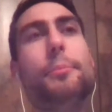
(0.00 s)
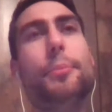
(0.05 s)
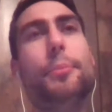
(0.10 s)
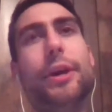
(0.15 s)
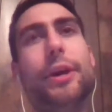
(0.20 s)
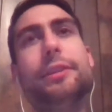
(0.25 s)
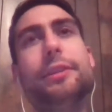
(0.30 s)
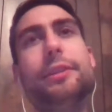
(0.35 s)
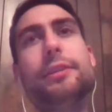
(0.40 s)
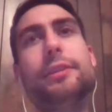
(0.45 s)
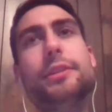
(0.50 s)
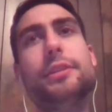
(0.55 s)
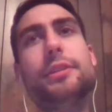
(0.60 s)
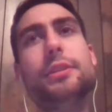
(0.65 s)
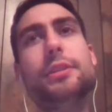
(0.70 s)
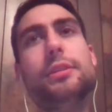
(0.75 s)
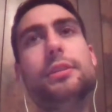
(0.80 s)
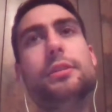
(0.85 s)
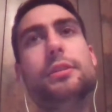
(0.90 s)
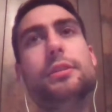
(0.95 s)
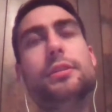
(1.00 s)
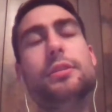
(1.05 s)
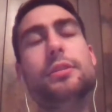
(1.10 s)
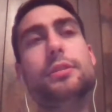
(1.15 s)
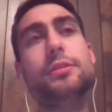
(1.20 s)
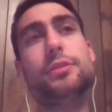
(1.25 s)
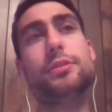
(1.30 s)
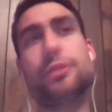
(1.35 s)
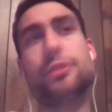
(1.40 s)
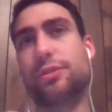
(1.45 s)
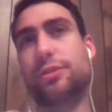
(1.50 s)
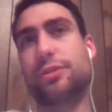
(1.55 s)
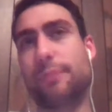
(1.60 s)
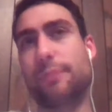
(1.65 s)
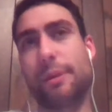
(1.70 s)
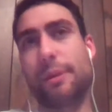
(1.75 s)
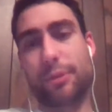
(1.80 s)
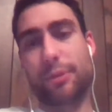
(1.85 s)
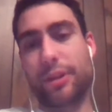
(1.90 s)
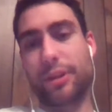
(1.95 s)
But just
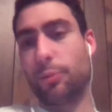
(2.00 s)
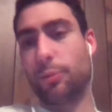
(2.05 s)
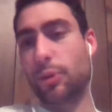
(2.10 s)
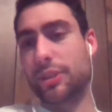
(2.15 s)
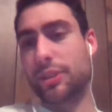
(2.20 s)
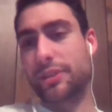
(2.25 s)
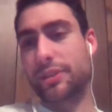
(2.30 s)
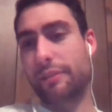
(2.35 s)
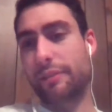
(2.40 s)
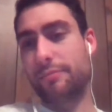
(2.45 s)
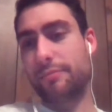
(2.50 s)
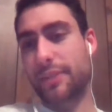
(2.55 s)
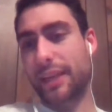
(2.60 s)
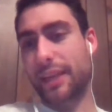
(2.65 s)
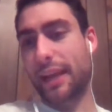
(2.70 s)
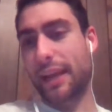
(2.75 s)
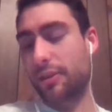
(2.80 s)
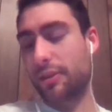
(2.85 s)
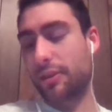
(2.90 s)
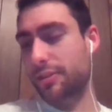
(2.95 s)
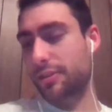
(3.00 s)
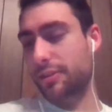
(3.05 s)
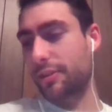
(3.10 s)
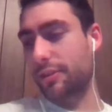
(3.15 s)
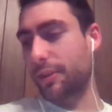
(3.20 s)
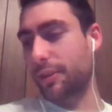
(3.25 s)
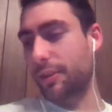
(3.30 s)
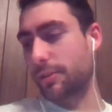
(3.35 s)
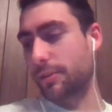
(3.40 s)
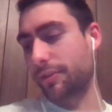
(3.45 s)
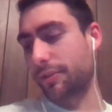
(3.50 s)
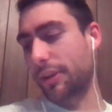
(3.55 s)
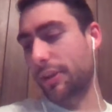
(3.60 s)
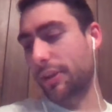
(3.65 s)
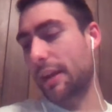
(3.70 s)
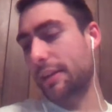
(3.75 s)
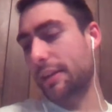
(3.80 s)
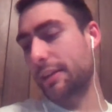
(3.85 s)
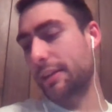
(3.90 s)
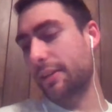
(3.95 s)
remember, he was Kevin McAllister, and he was
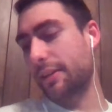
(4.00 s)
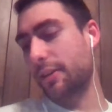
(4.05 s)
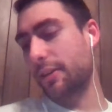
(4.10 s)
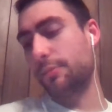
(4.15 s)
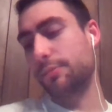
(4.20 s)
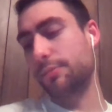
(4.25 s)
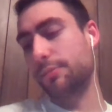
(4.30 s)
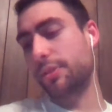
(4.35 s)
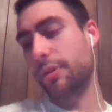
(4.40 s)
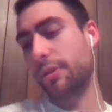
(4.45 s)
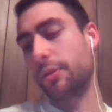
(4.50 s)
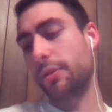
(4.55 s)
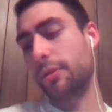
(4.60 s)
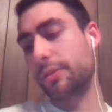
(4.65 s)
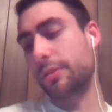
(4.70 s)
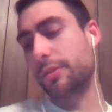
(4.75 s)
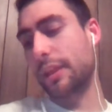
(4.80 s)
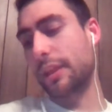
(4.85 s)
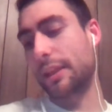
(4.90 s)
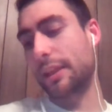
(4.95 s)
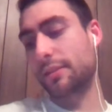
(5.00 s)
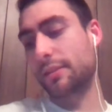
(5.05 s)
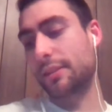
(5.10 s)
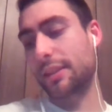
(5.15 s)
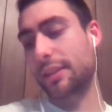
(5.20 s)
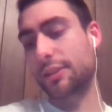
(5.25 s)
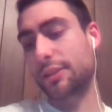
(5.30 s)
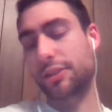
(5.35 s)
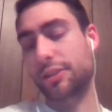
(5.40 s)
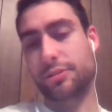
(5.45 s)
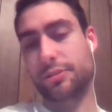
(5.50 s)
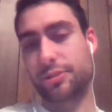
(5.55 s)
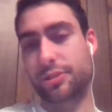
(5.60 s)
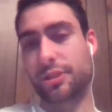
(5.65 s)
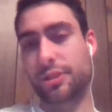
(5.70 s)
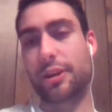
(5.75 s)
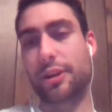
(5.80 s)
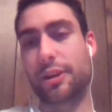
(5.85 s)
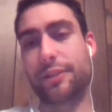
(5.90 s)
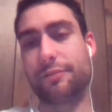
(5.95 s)
forgotten at home. So that shit'll
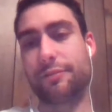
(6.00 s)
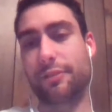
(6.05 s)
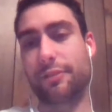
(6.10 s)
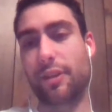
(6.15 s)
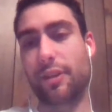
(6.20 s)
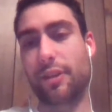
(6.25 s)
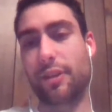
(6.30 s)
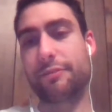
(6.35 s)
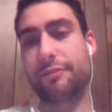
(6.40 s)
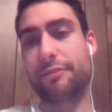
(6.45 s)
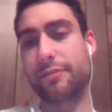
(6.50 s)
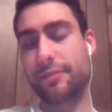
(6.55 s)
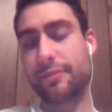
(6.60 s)
scar you for life.